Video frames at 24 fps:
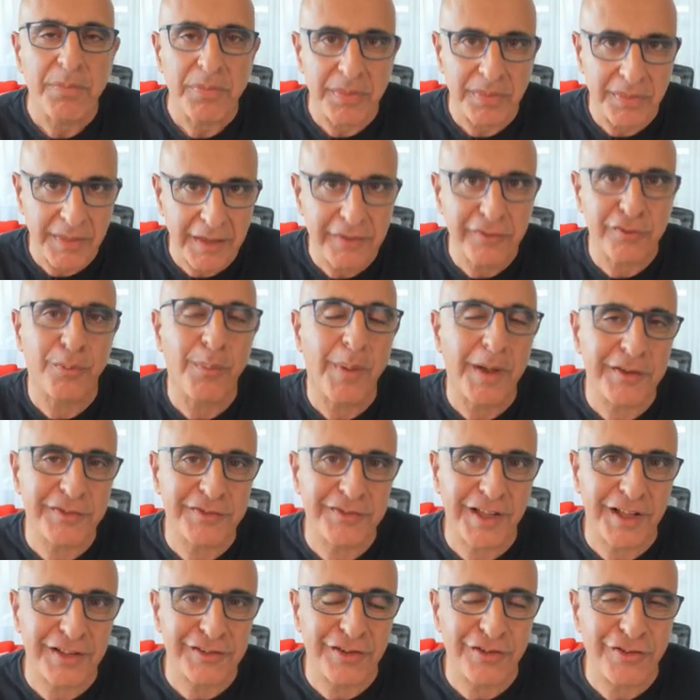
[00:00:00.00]
That's my
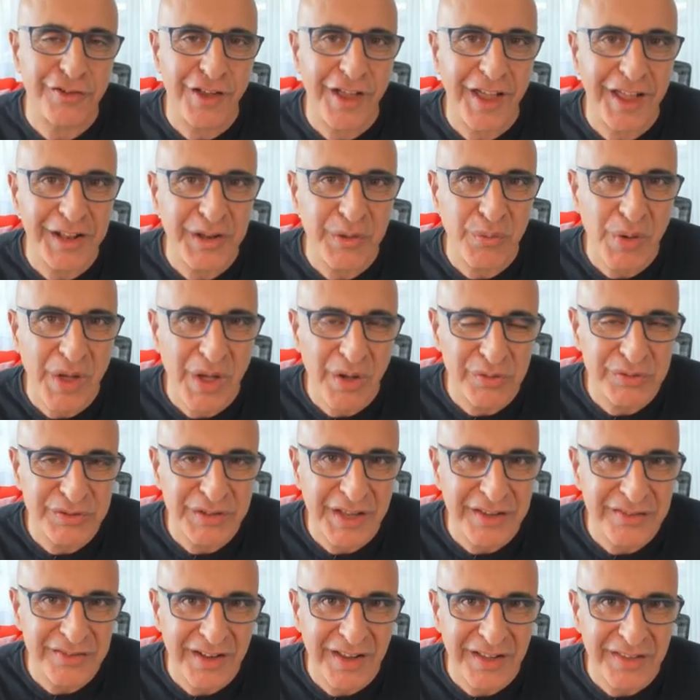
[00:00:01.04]
strategy anyway on
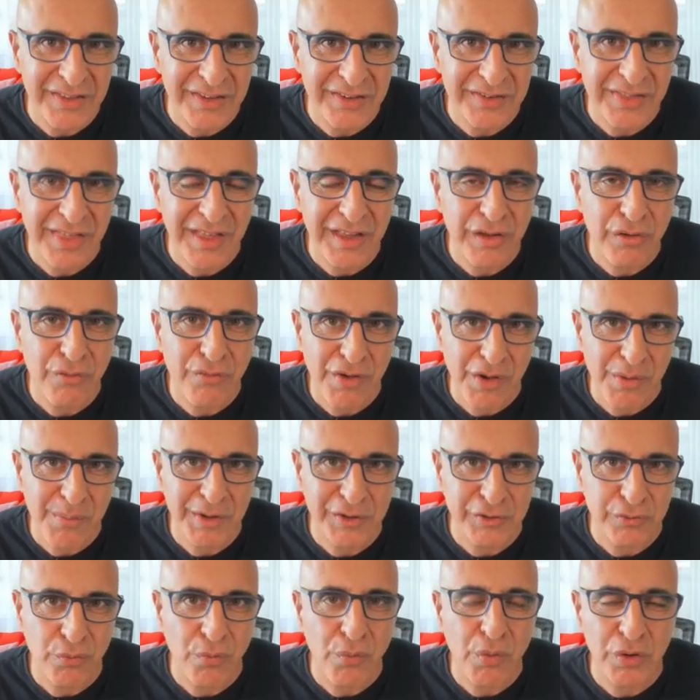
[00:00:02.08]
days like this. Thank you very
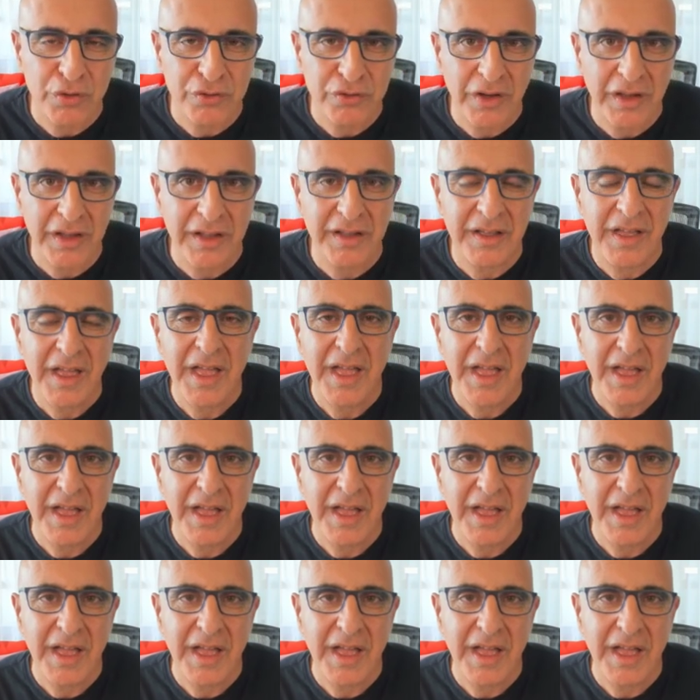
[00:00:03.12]
much for watching.